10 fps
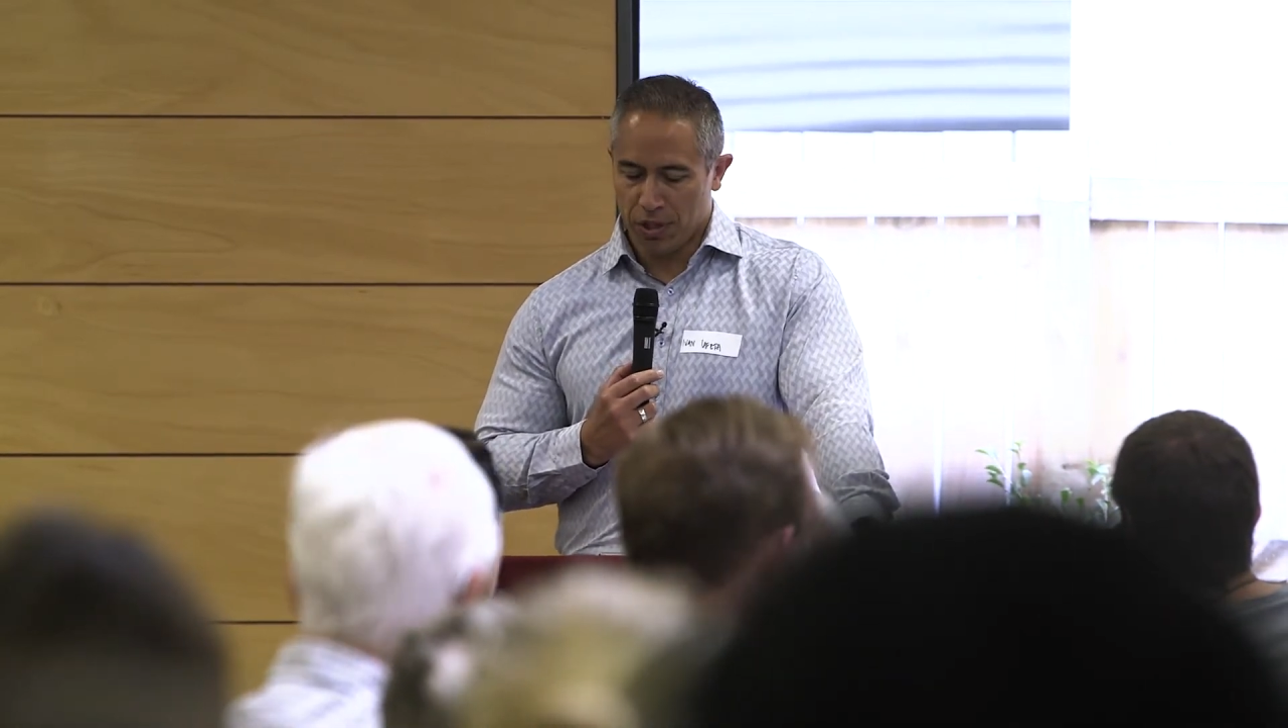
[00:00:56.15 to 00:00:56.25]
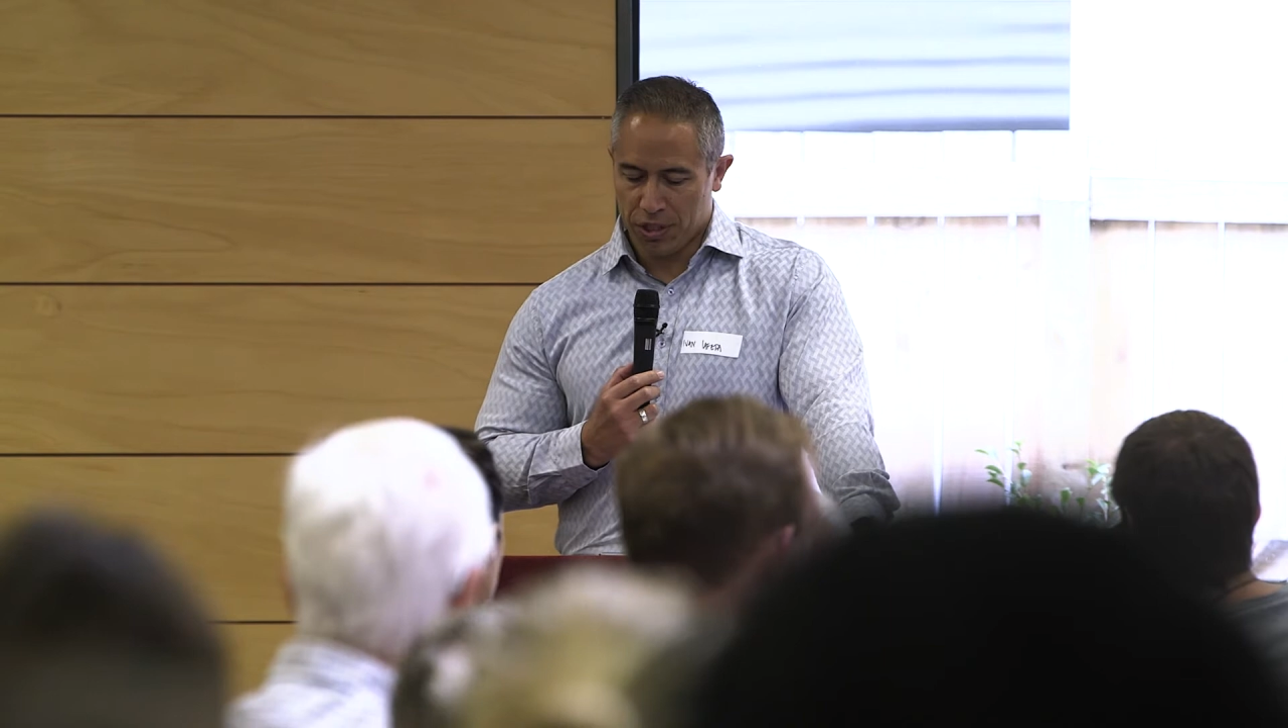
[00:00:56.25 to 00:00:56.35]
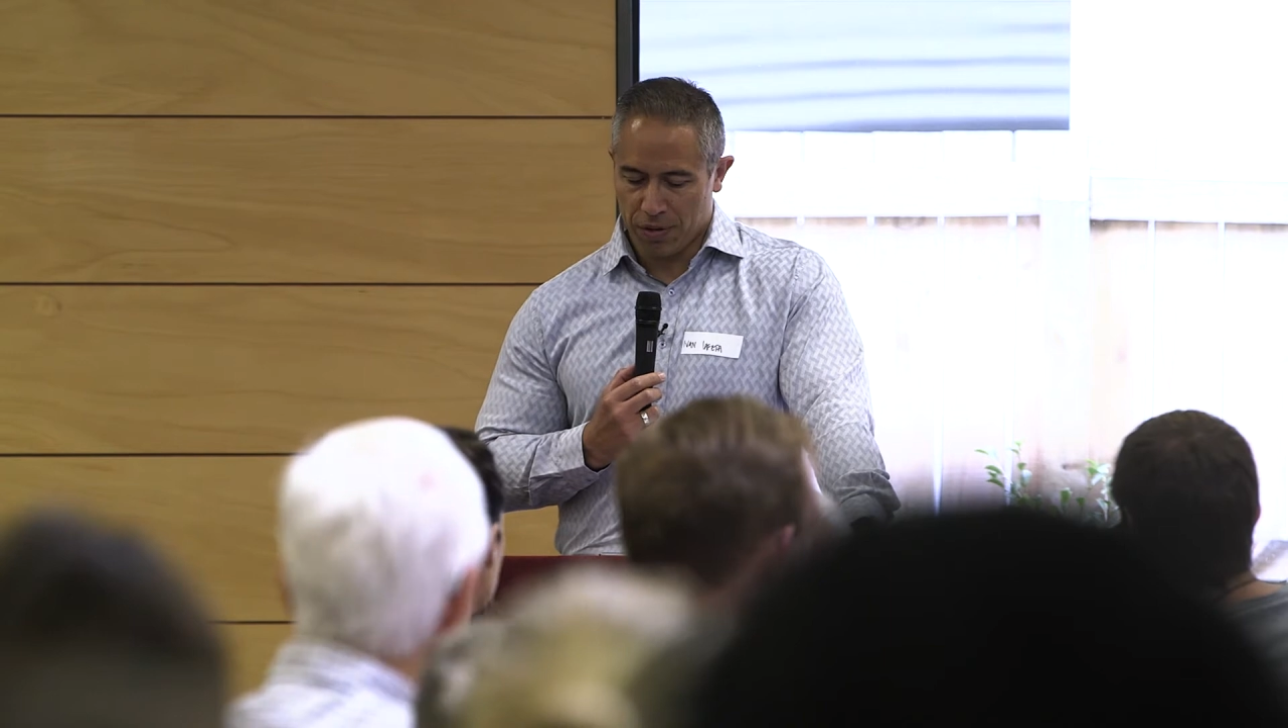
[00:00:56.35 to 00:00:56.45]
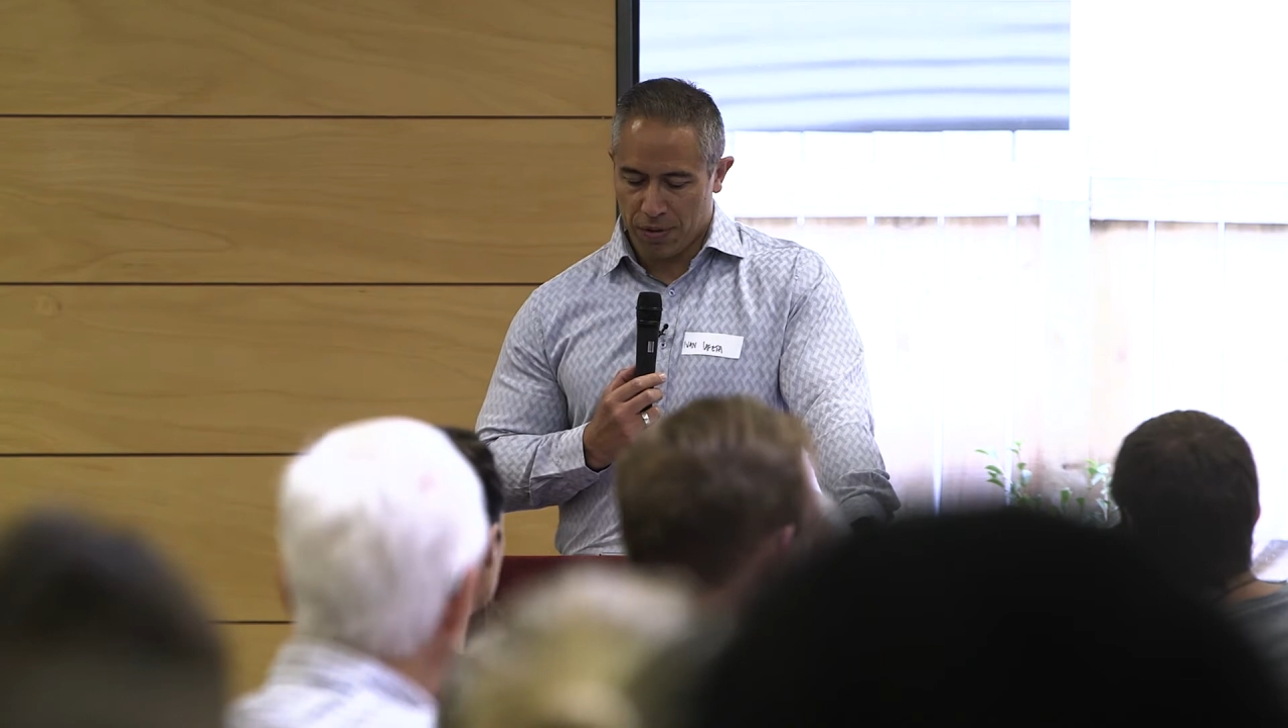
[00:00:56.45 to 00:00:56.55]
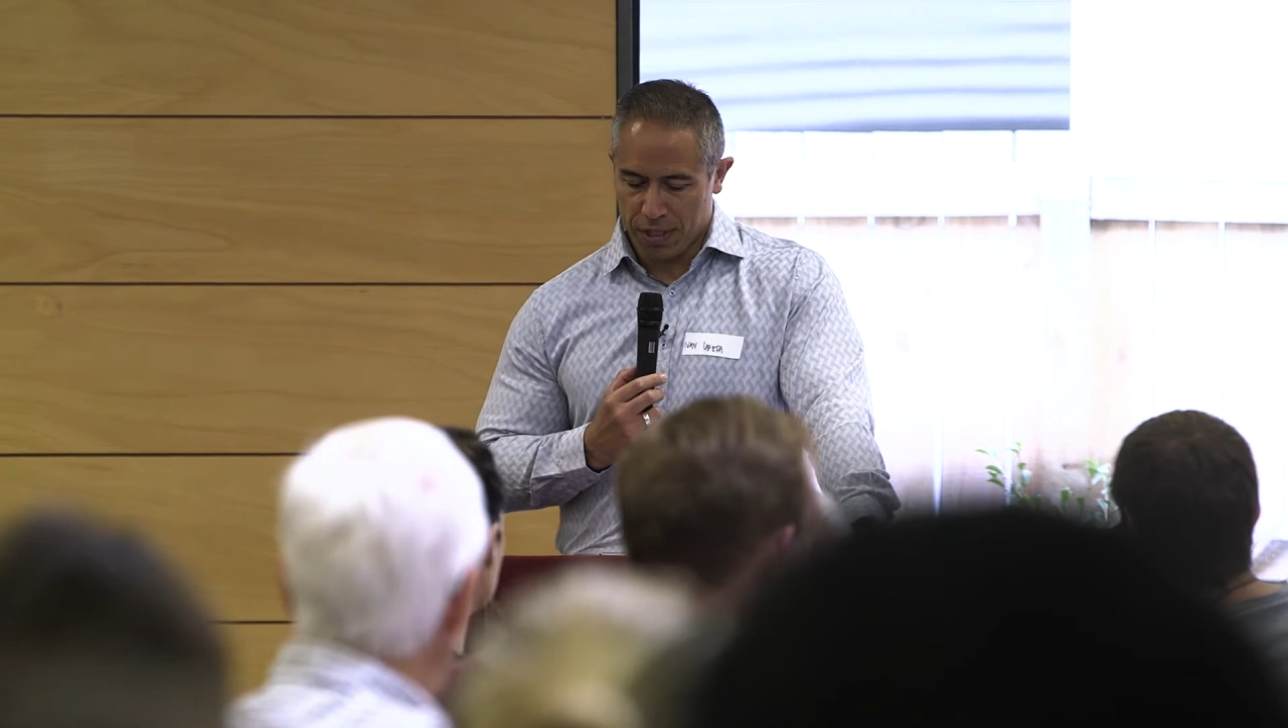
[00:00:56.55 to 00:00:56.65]

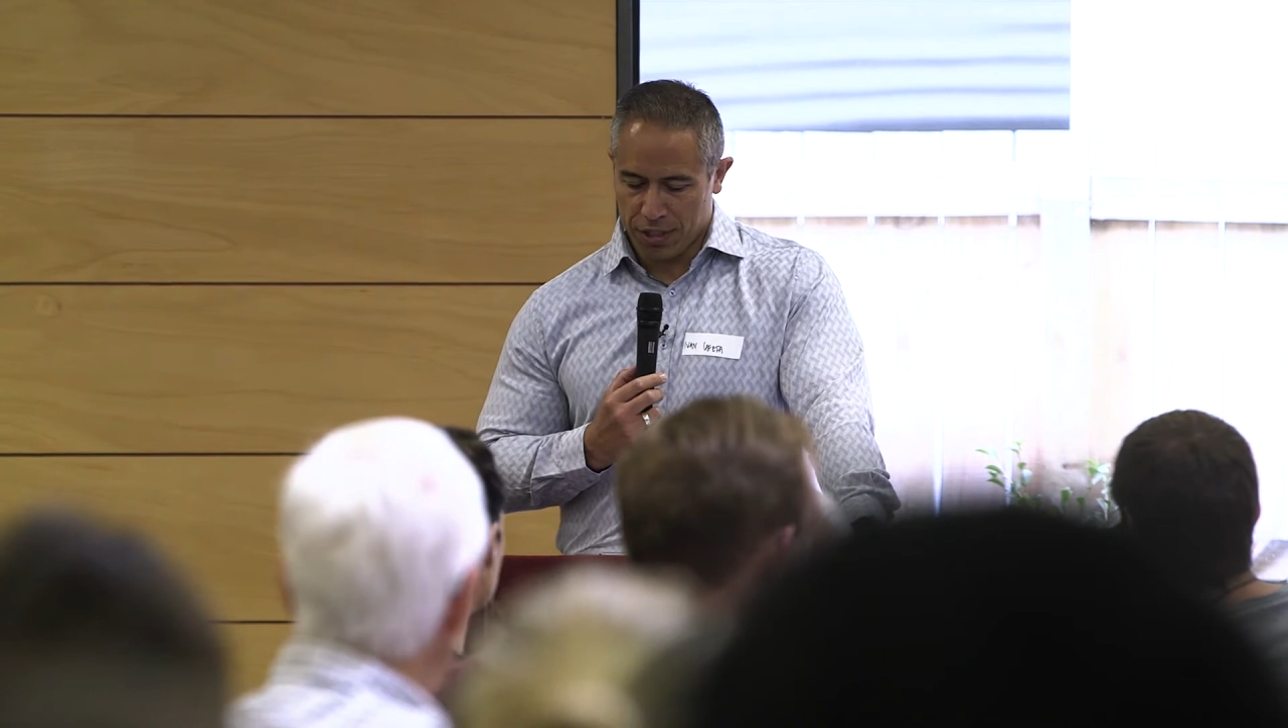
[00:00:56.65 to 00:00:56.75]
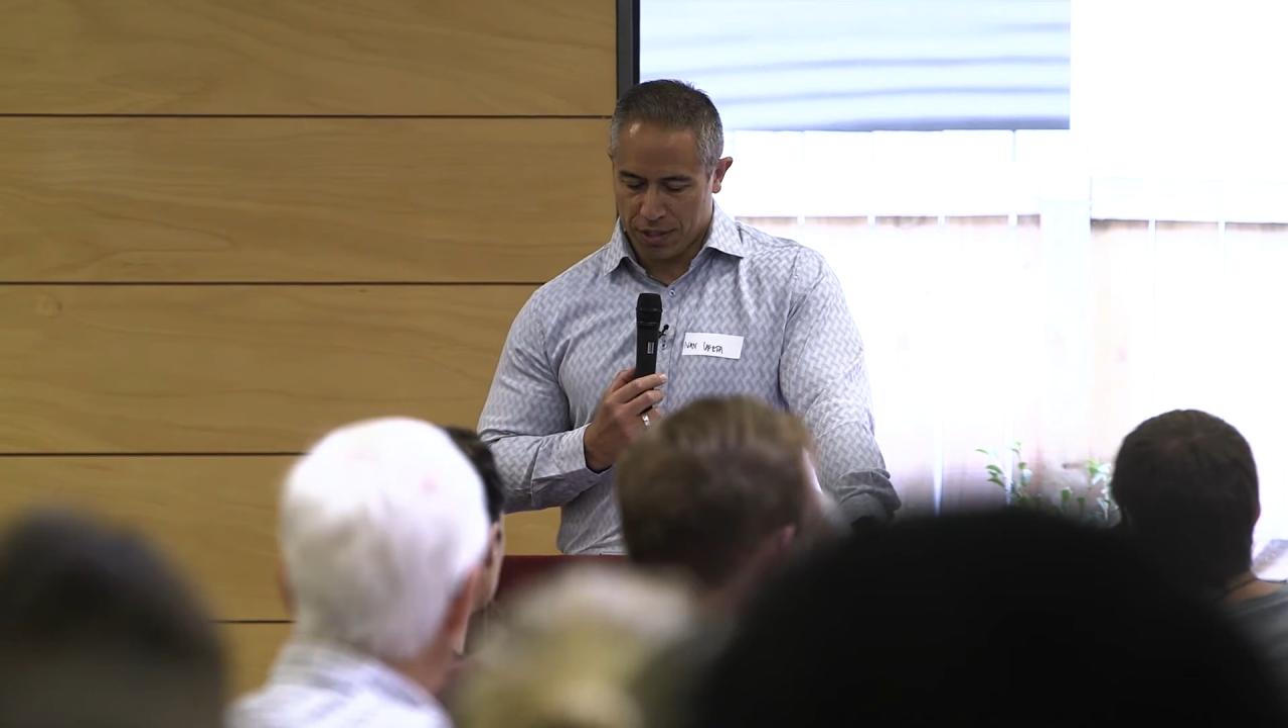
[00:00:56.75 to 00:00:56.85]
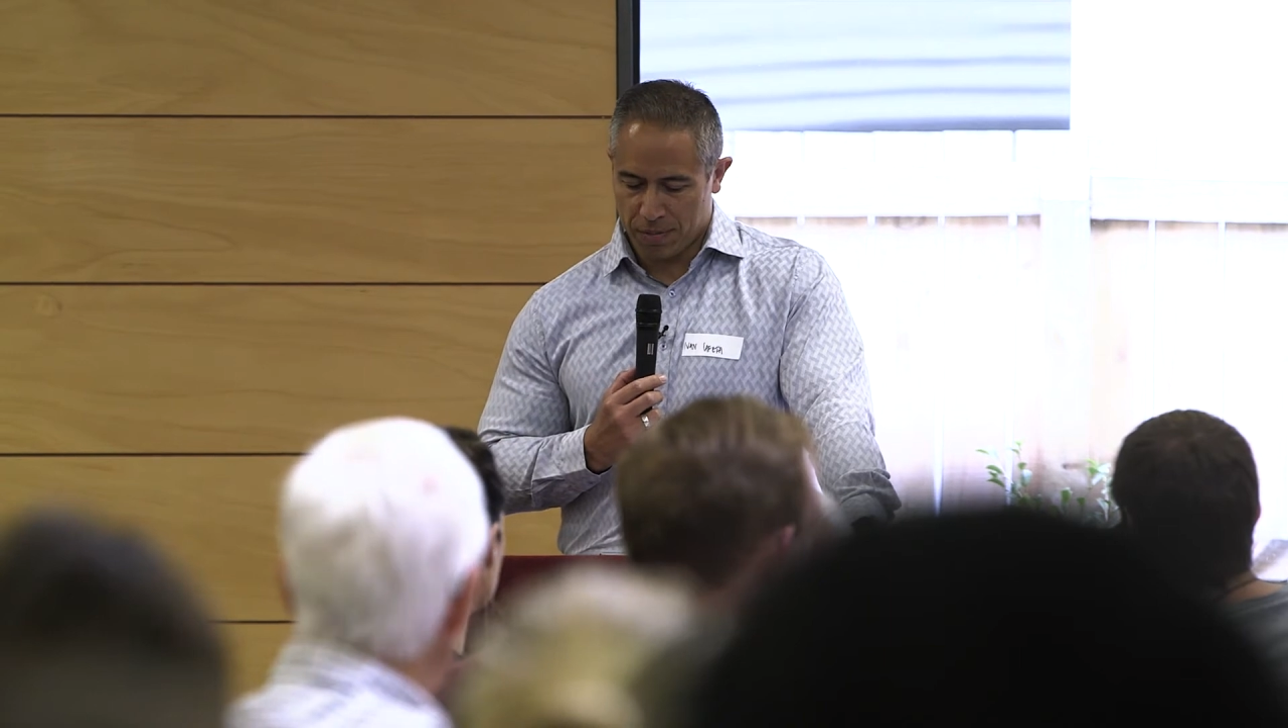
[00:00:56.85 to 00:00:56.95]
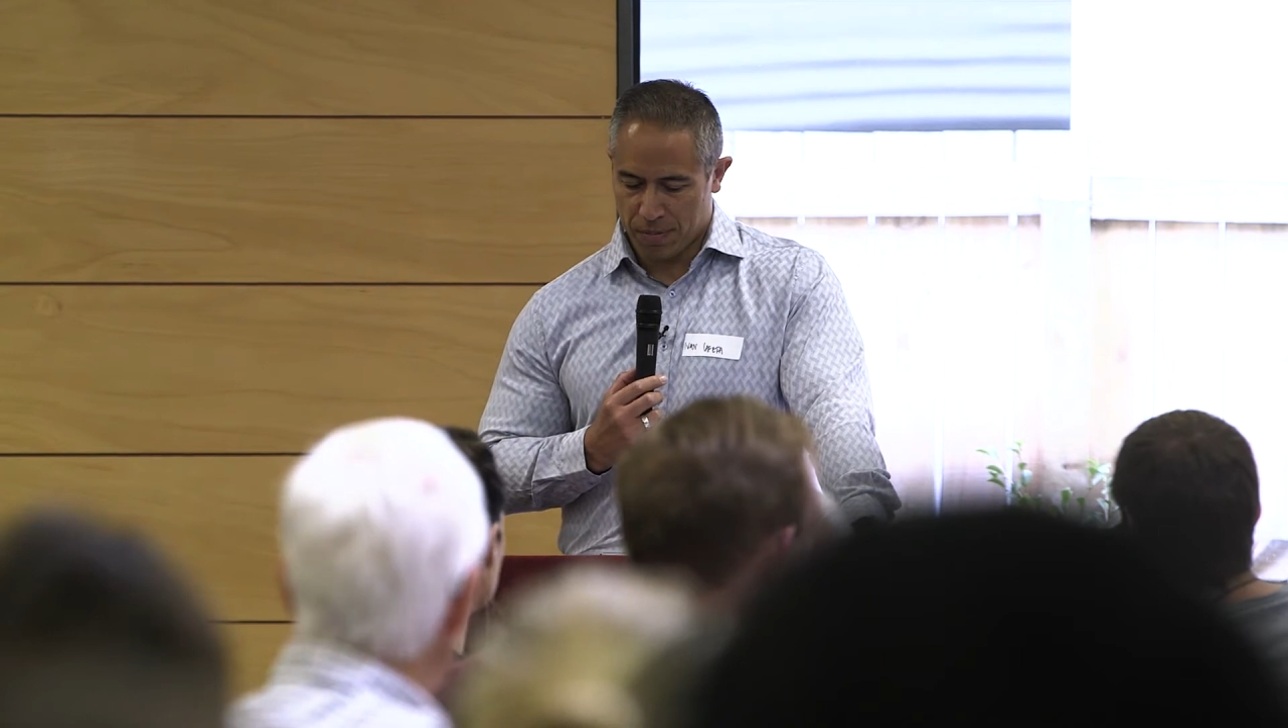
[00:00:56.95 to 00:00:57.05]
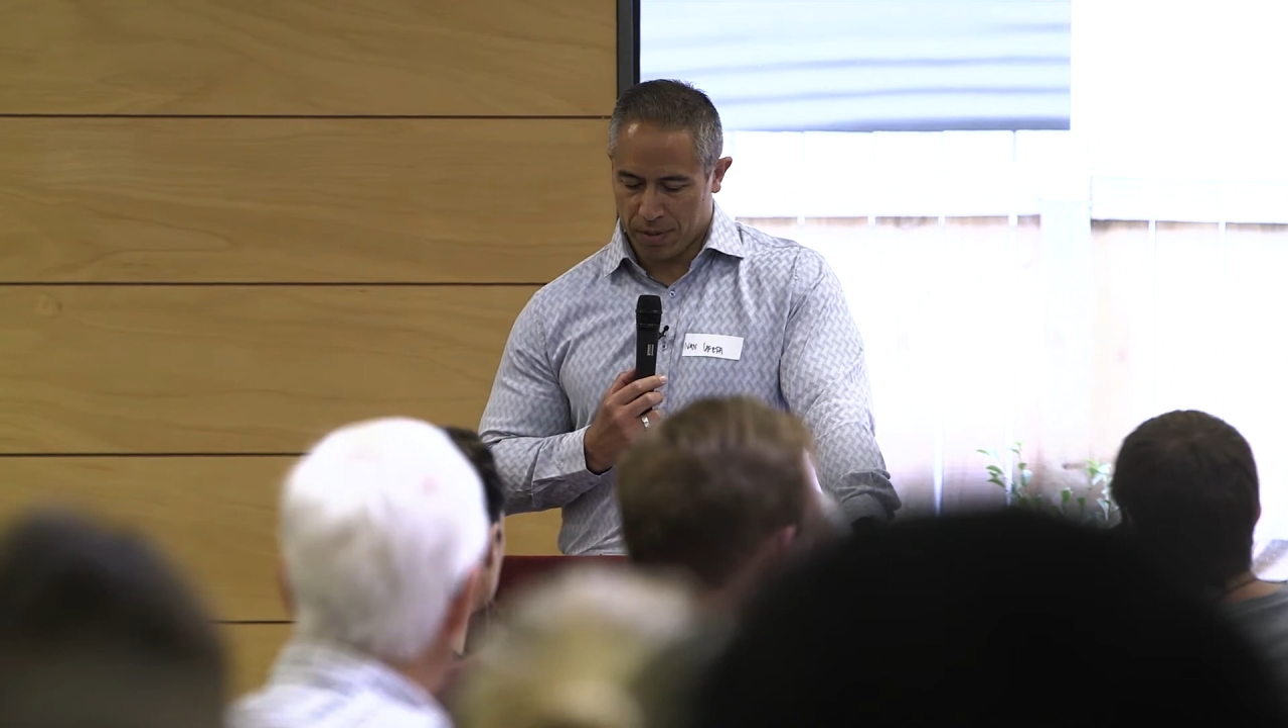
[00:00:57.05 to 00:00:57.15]

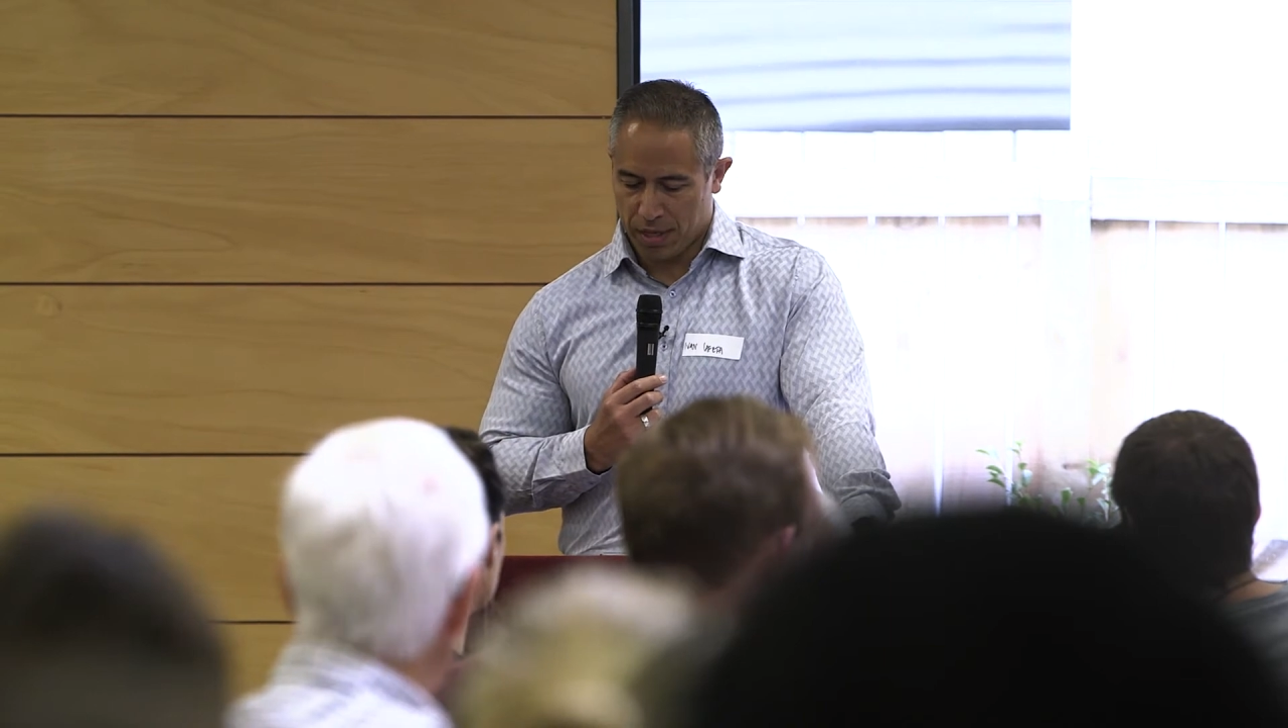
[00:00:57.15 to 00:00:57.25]
regeneration